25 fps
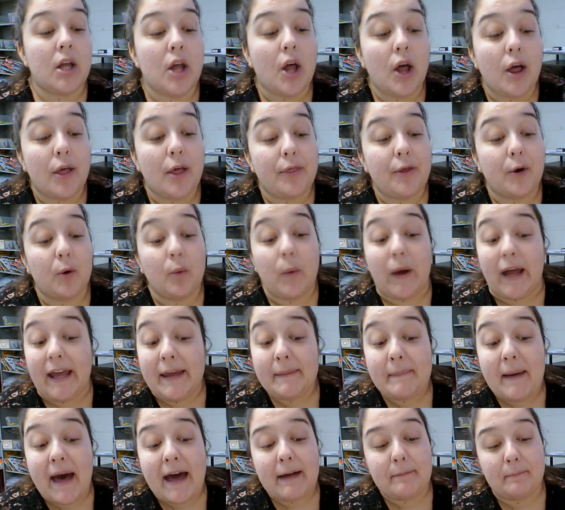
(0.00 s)
The
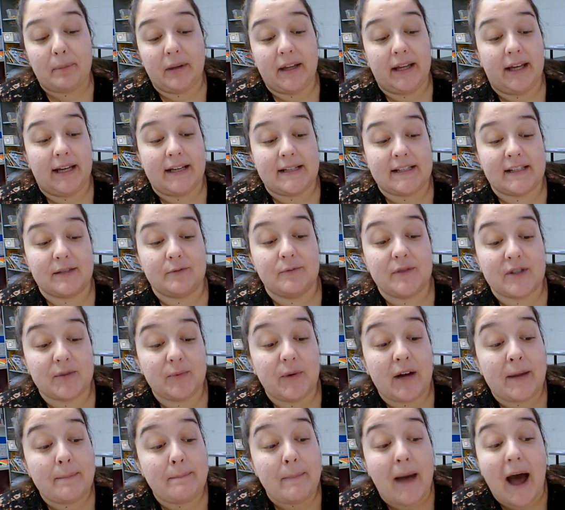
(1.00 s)
way back place was
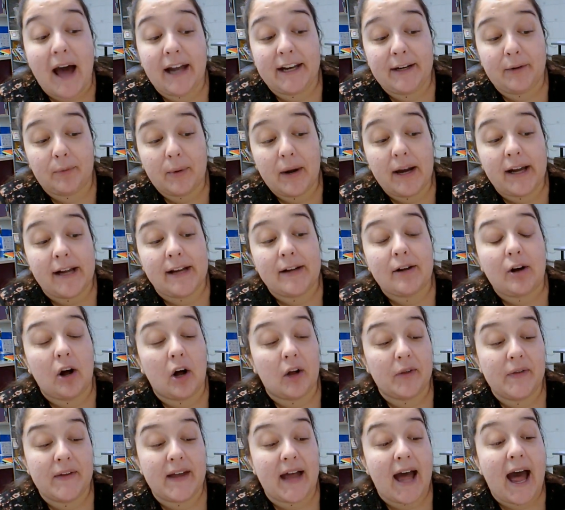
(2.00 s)
what Maddie Ray
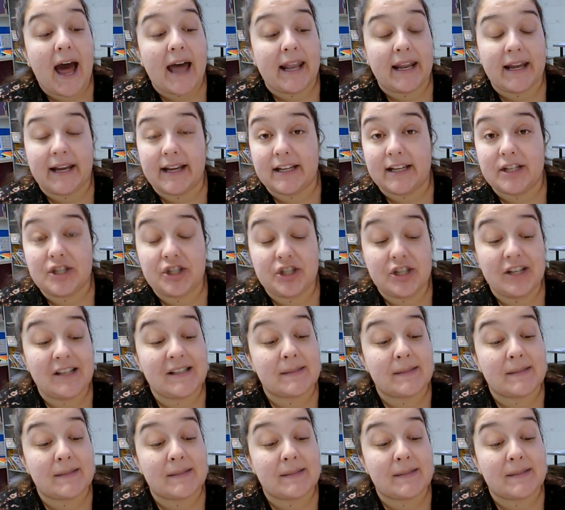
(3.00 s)
called the attic in G's